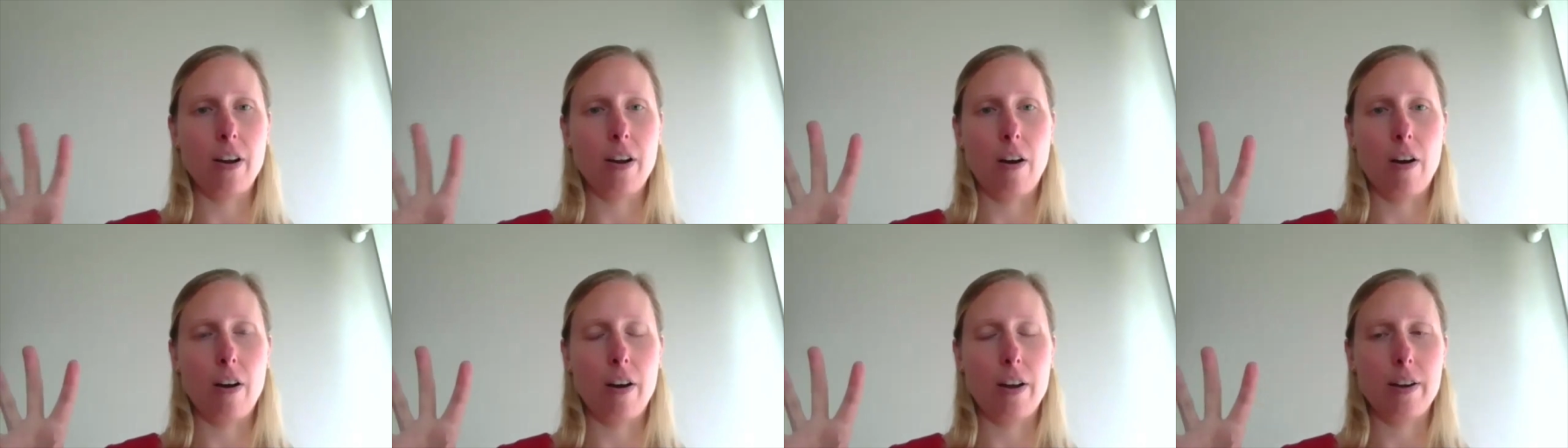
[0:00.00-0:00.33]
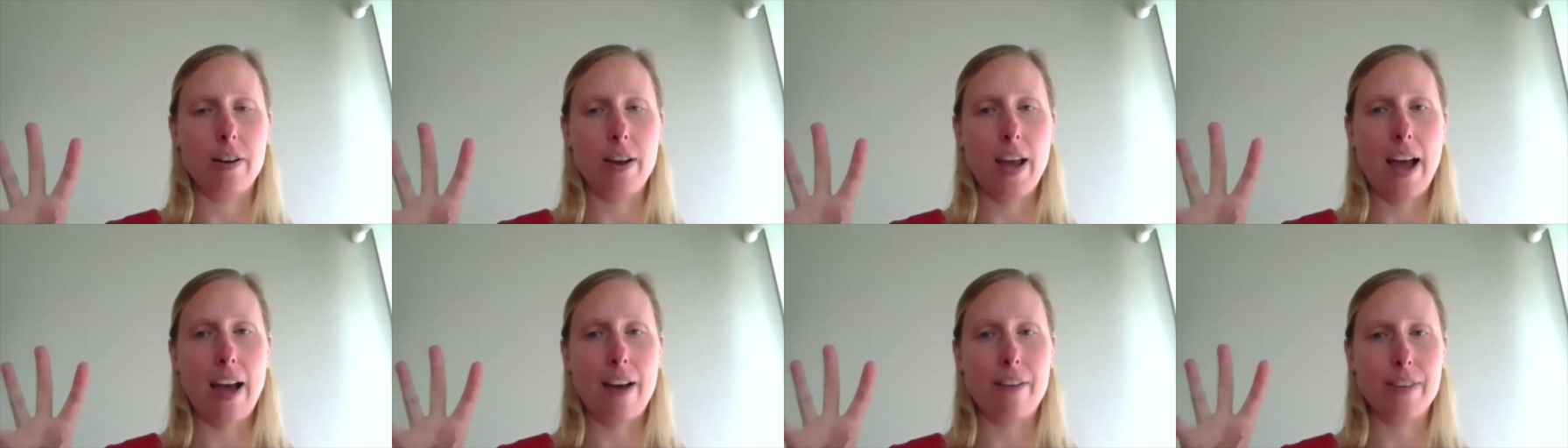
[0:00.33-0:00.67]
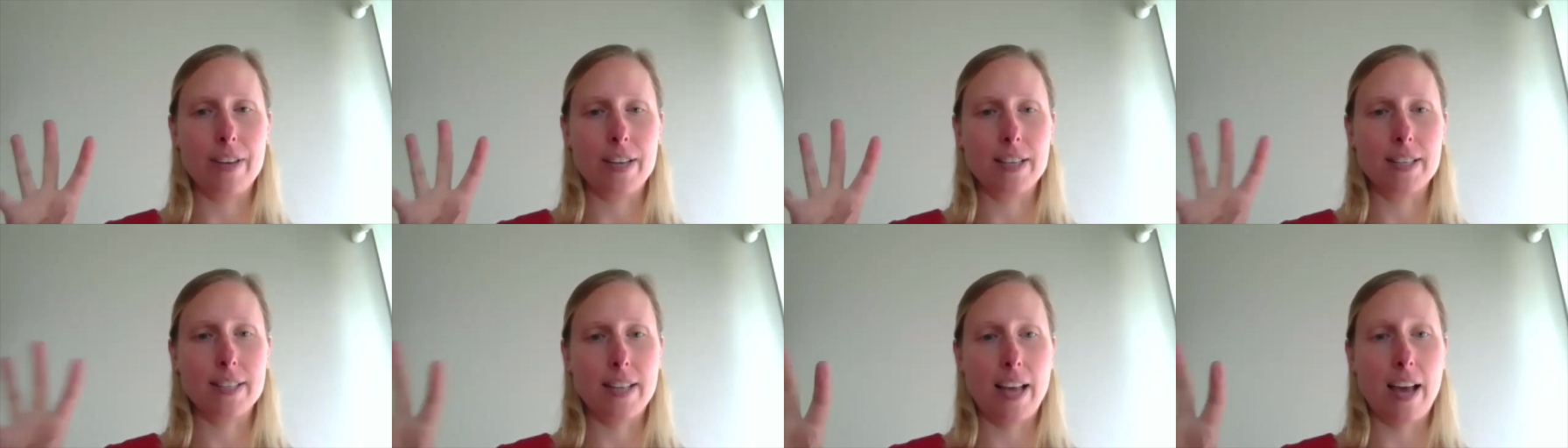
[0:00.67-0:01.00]
on
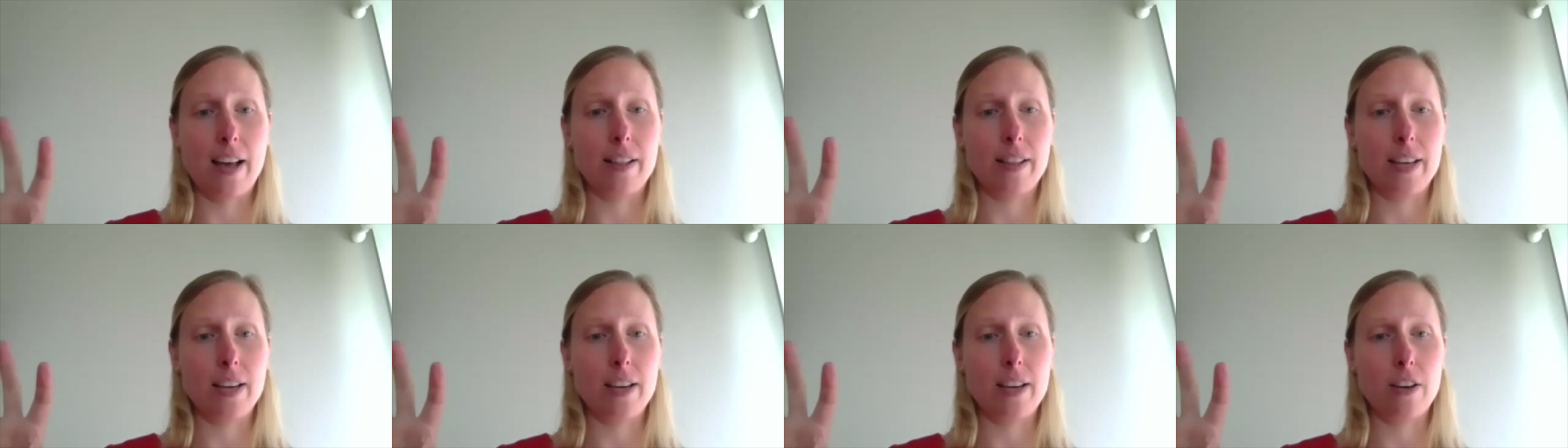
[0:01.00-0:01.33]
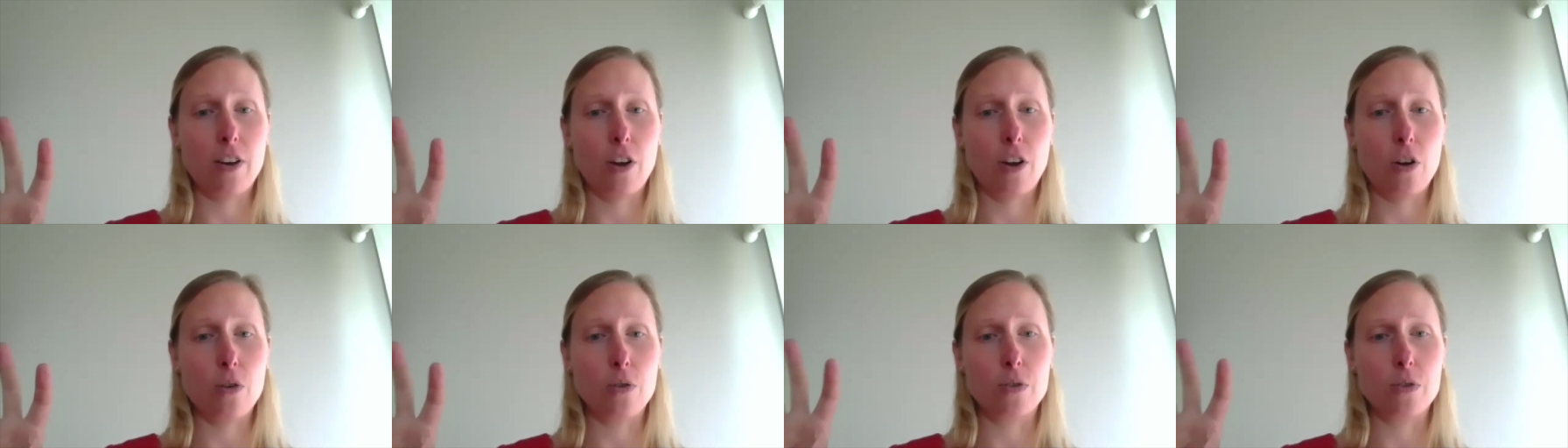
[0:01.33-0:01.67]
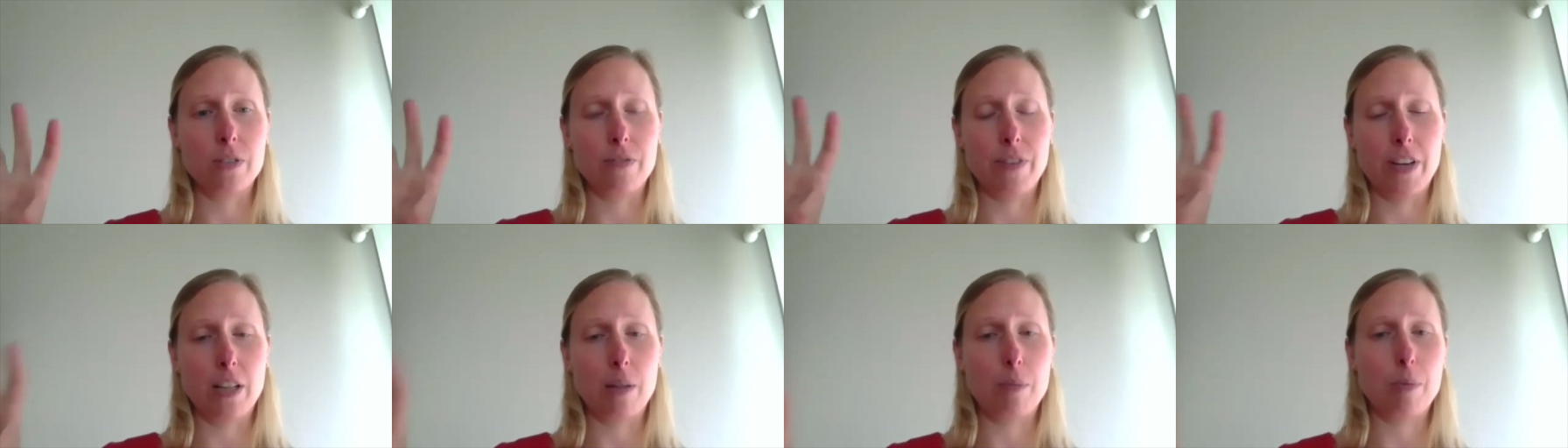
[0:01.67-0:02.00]
having SALI codes
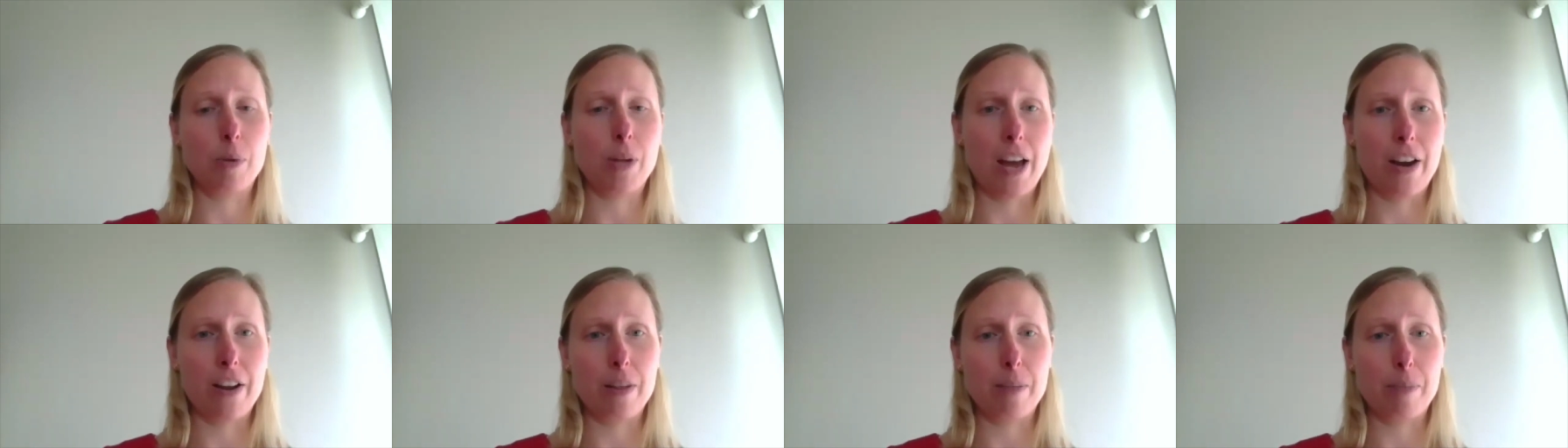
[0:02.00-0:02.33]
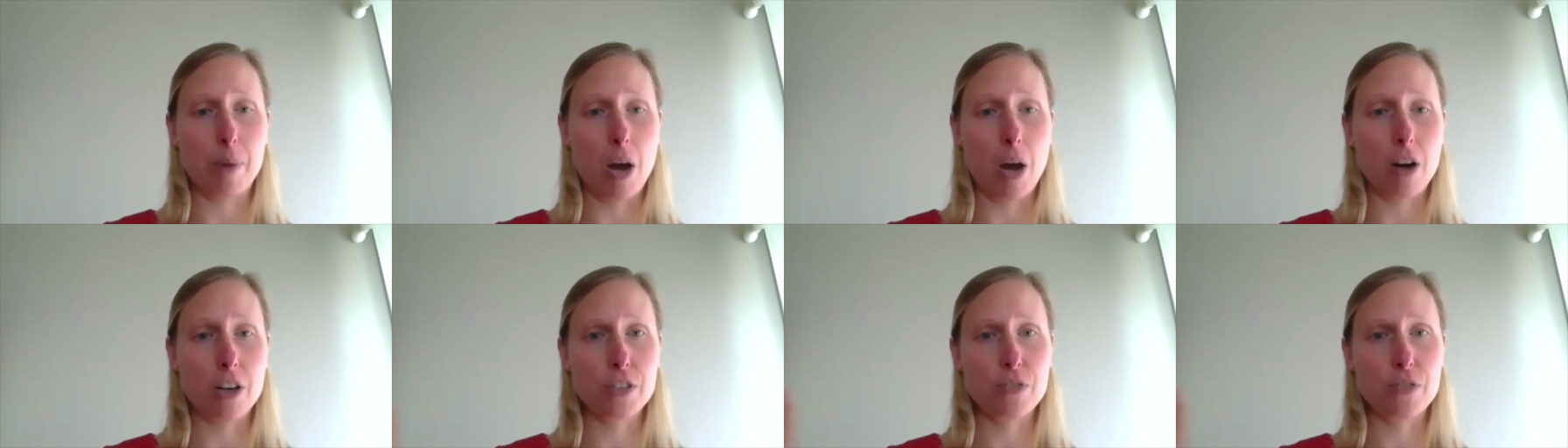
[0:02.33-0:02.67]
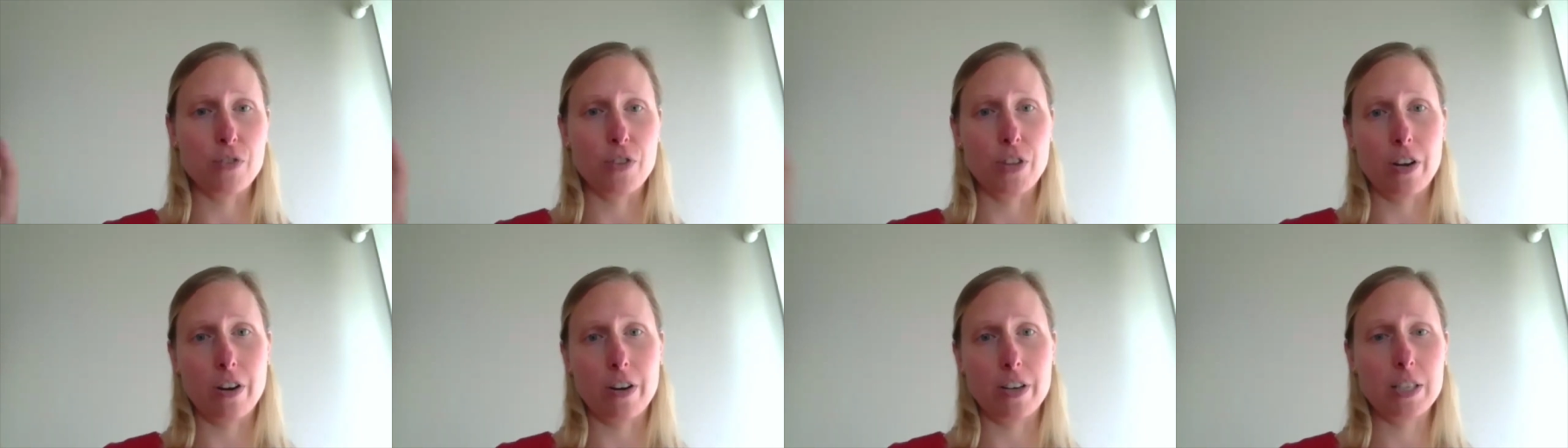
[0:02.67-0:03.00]
available out of the box for
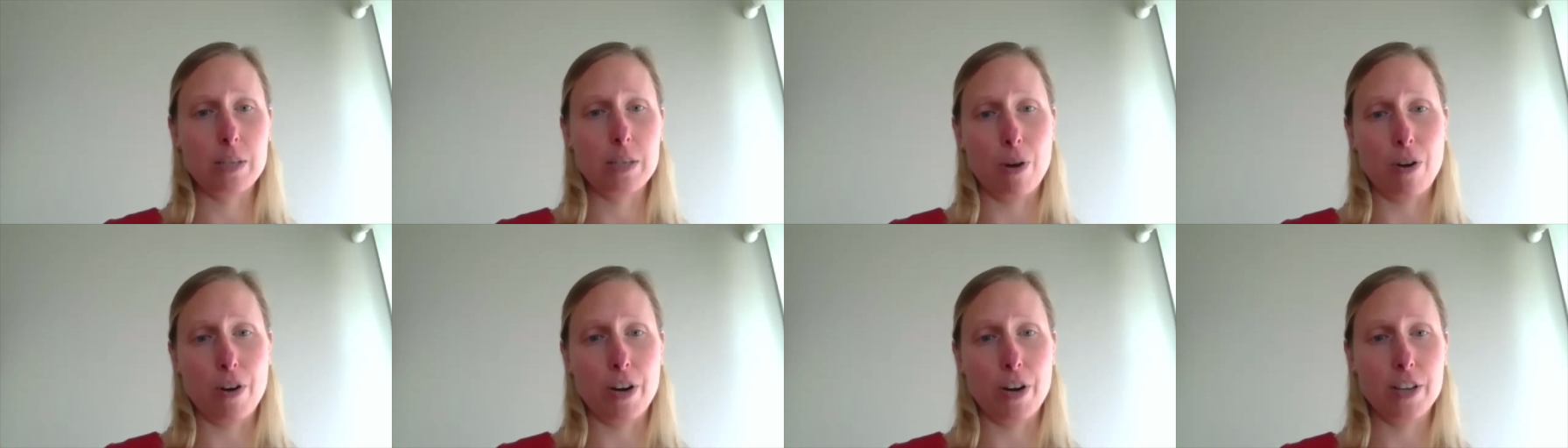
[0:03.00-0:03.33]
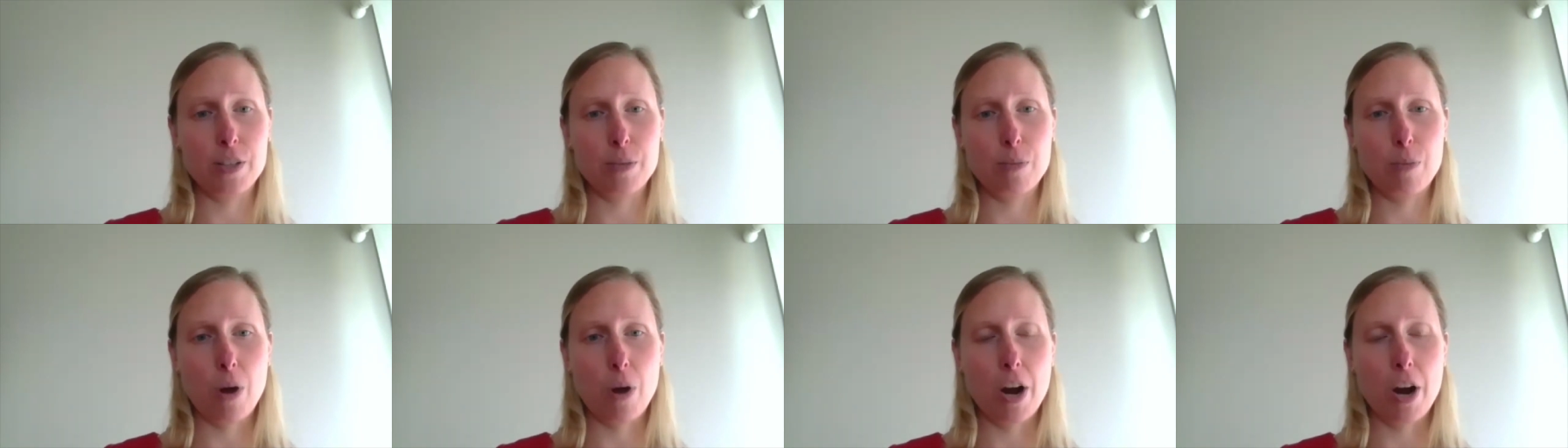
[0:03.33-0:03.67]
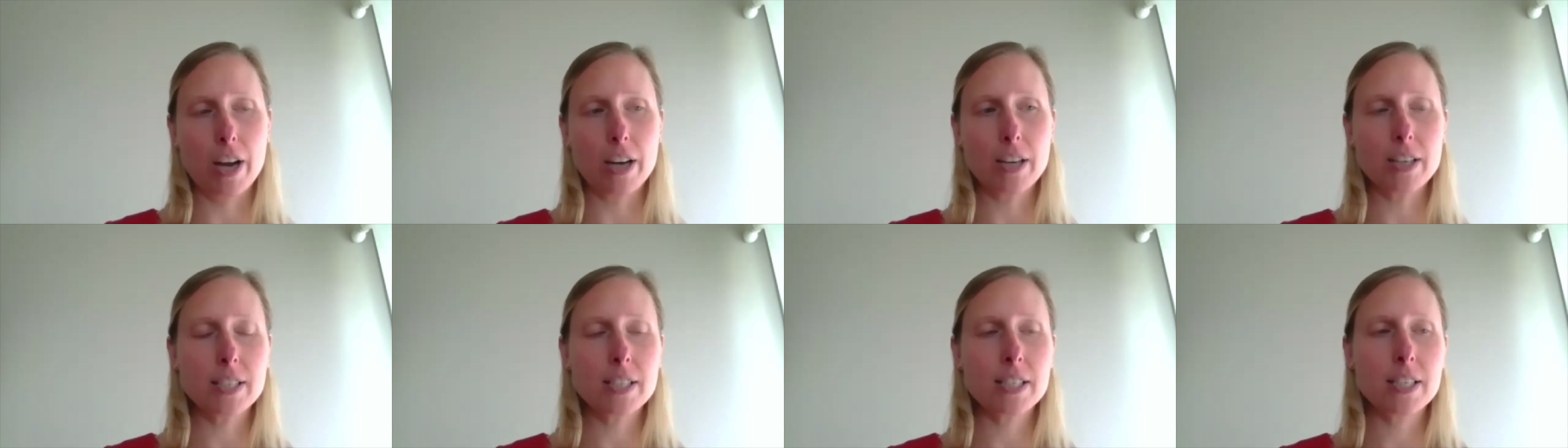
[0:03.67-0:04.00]
their experience
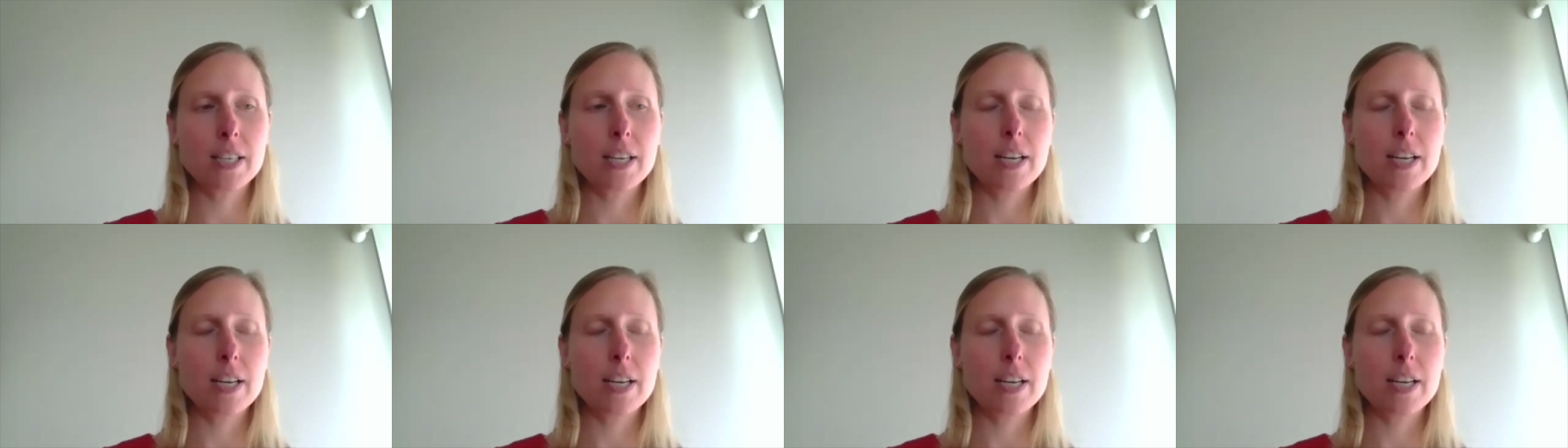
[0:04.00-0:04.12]
product